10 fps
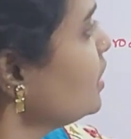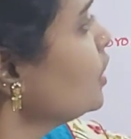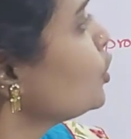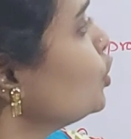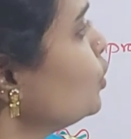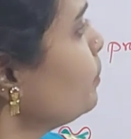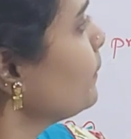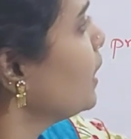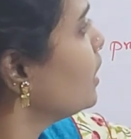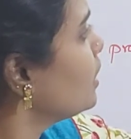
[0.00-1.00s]
you
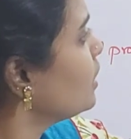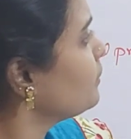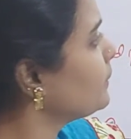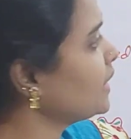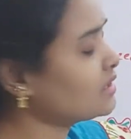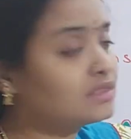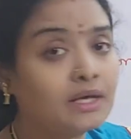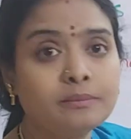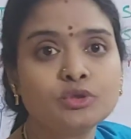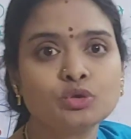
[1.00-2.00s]
make them
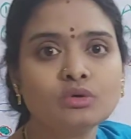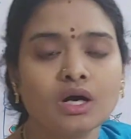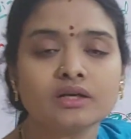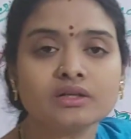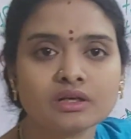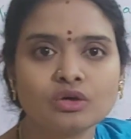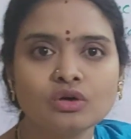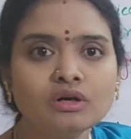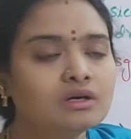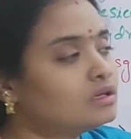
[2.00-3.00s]
to undergo
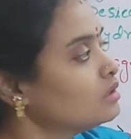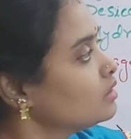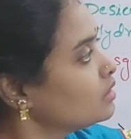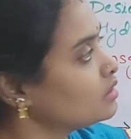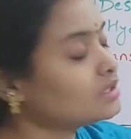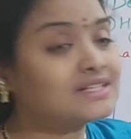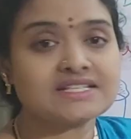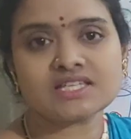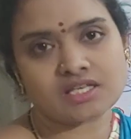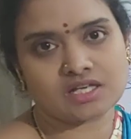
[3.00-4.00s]

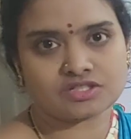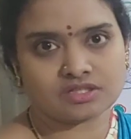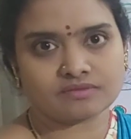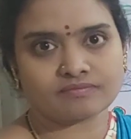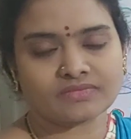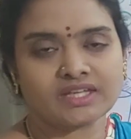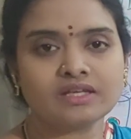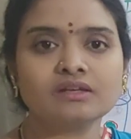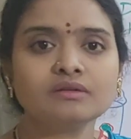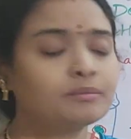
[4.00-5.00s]
desiccation
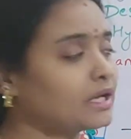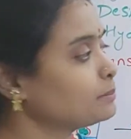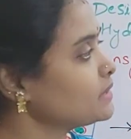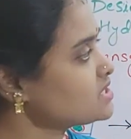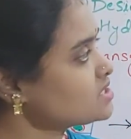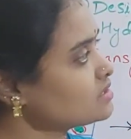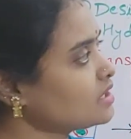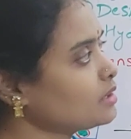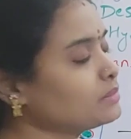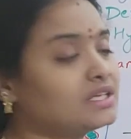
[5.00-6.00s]
by placing them
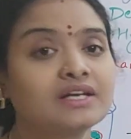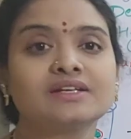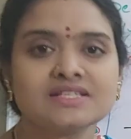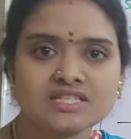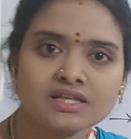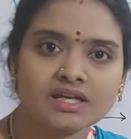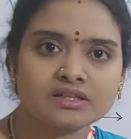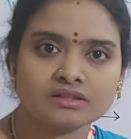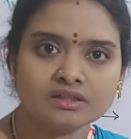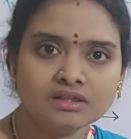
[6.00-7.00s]
in a
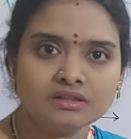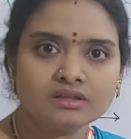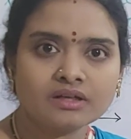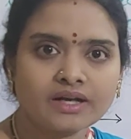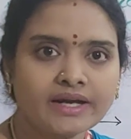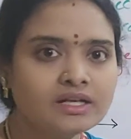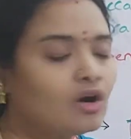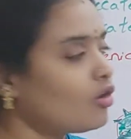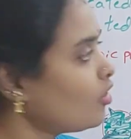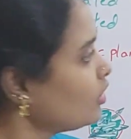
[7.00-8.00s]
desiccator, right?
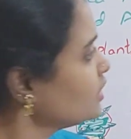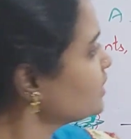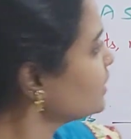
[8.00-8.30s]
All the